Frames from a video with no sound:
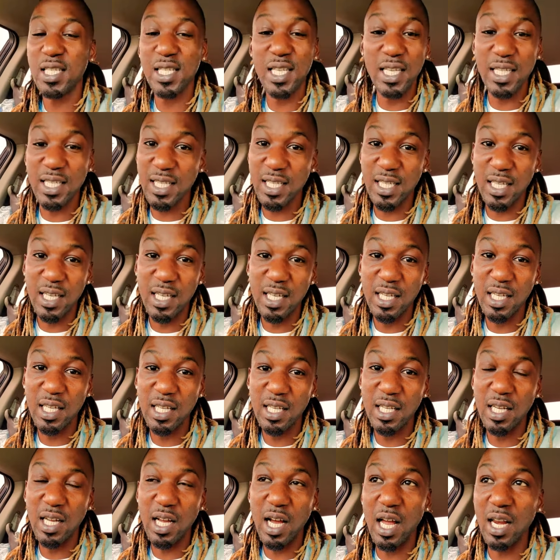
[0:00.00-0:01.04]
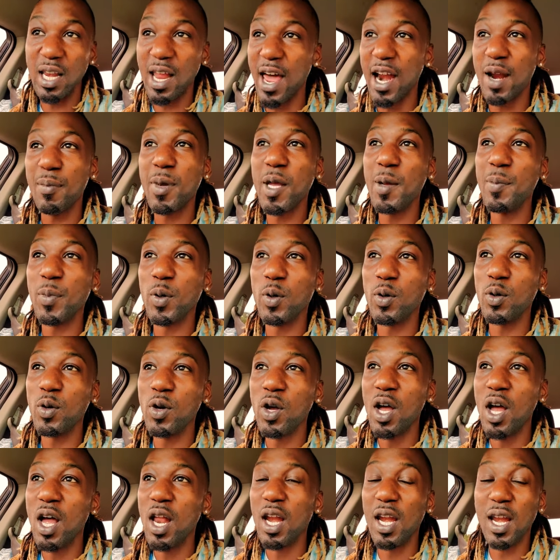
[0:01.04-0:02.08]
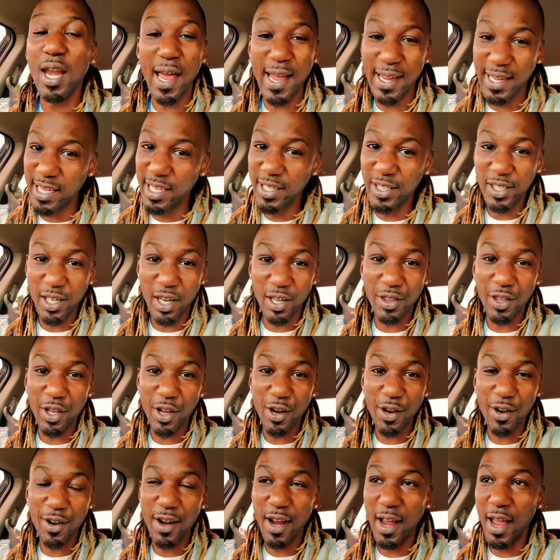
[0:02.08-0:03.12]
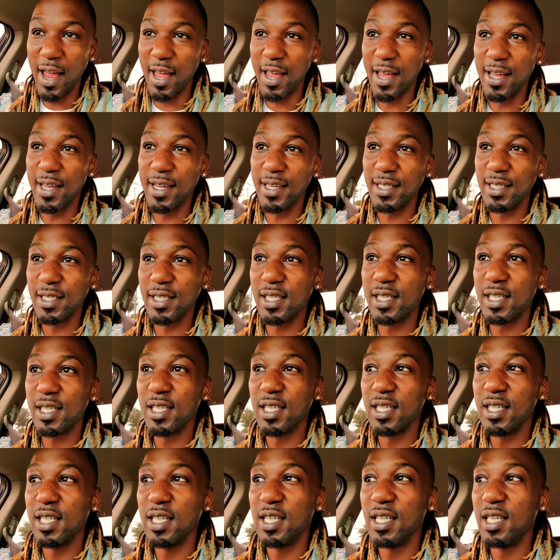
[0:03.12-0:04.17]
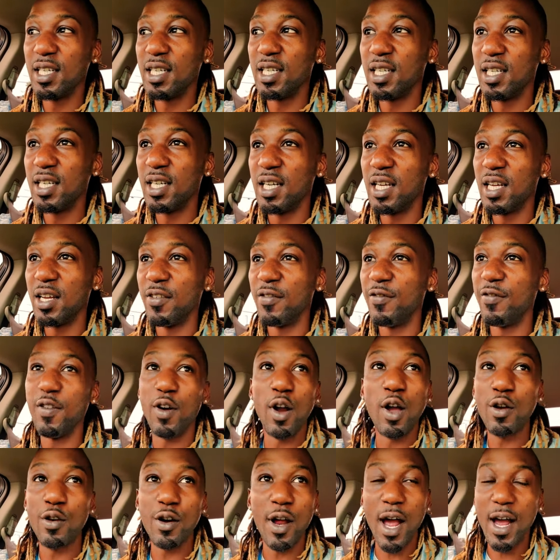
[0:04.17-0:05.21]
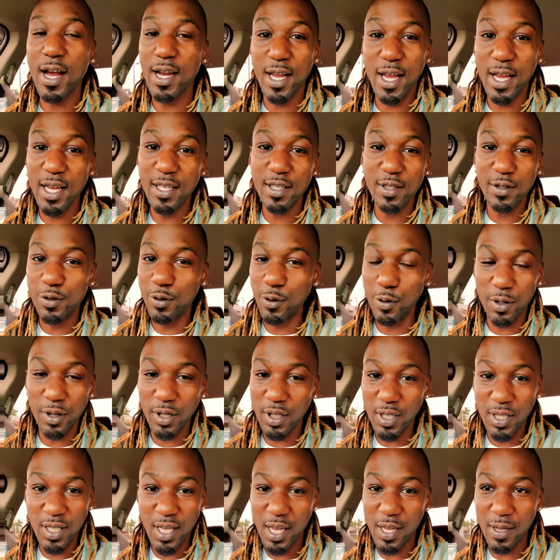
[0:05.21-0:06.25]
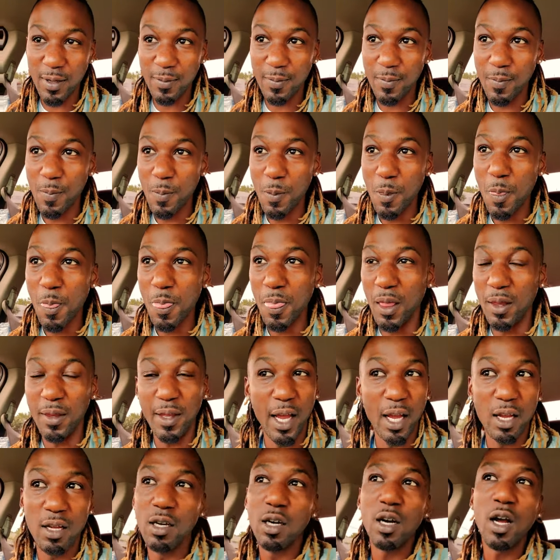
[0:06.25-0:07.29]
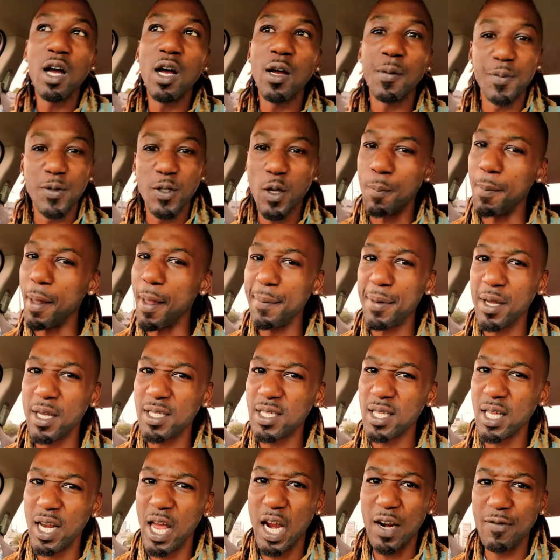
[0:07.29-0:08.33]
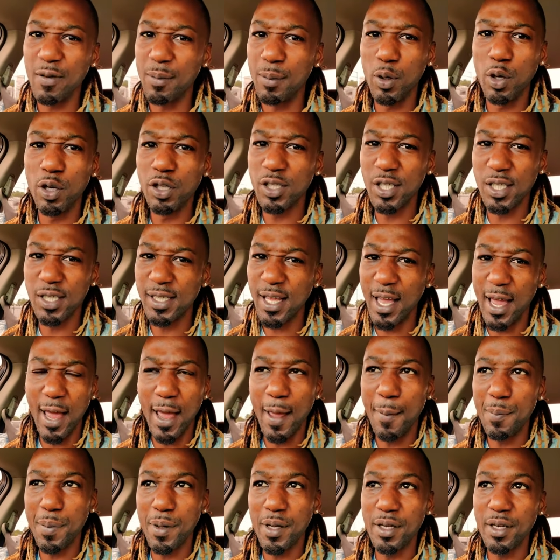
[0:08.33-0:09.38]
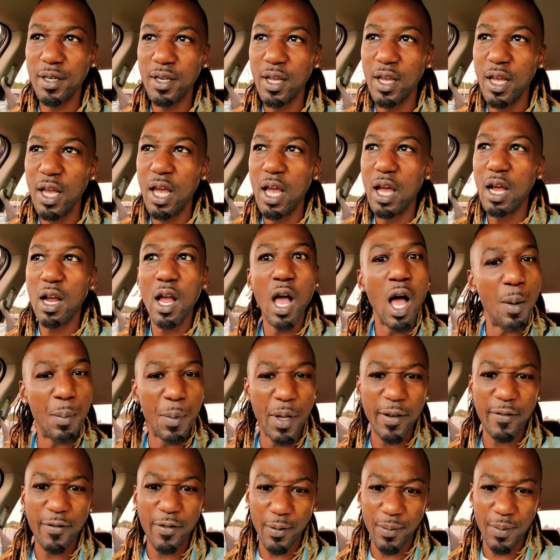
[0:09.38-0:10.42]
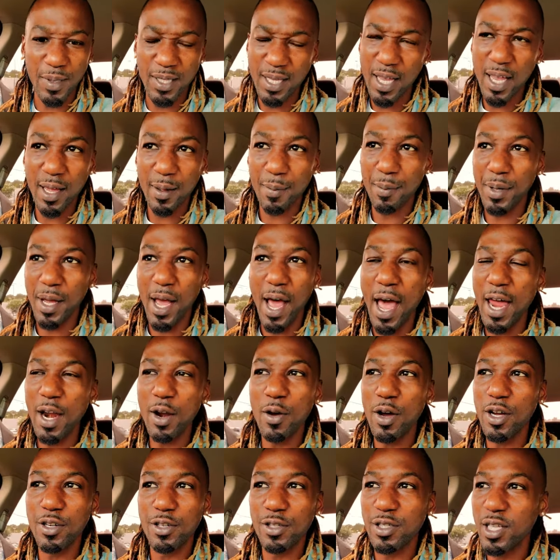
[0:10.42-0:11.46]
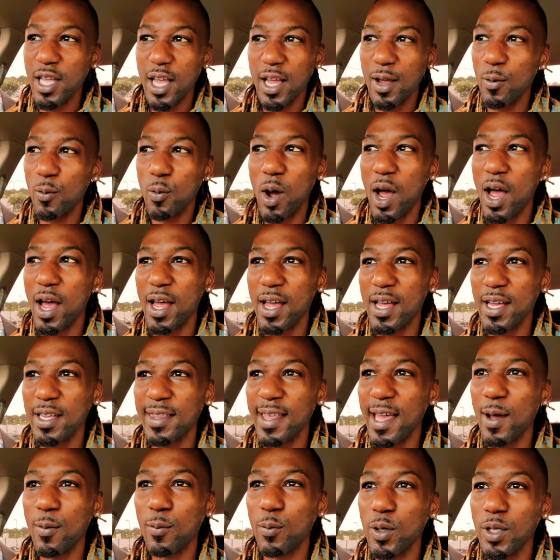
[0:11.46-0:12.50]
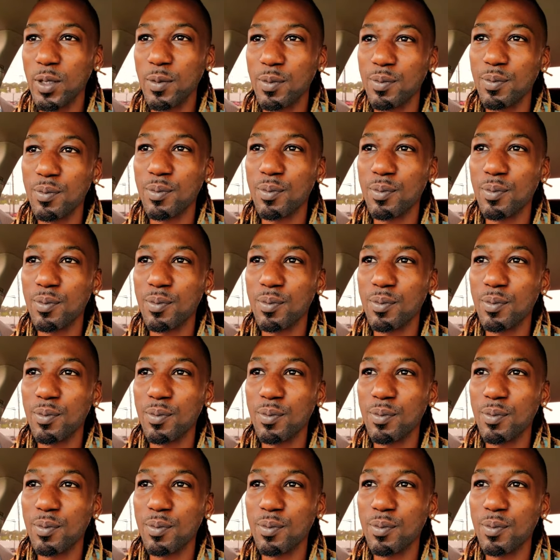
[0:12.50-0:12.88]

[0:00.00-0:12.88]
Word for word: since a lot of people like each other and flirt, I guess, during the set, they hook up. So maybe it's a lot of abortions that happen coming from set, but I don't understand why that would